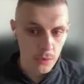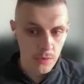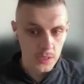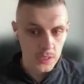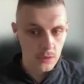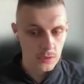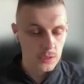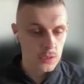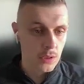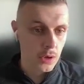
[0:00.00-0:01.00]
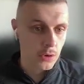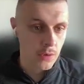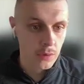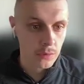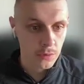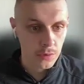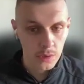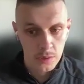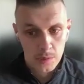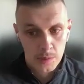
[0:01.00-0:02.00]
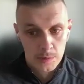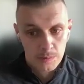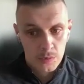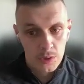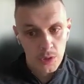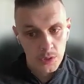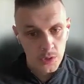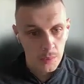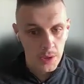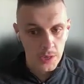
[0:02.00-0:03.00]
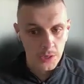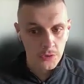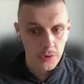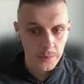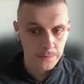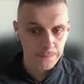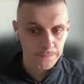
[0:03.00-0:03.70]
move ourselves into the third round for the third time in our history.